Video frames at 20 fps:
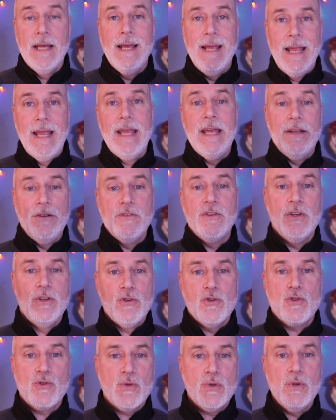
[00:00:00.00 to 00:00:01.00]
and
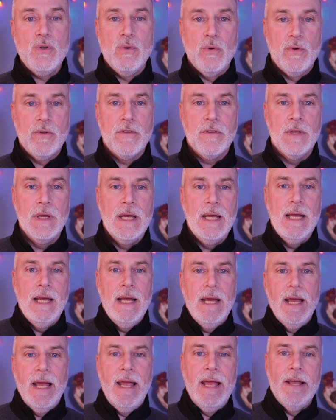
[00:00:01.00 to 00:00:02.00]
in truth.
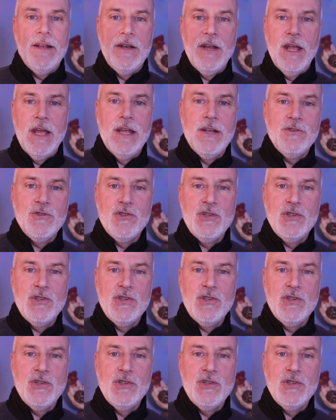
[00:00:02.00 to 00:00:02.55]
And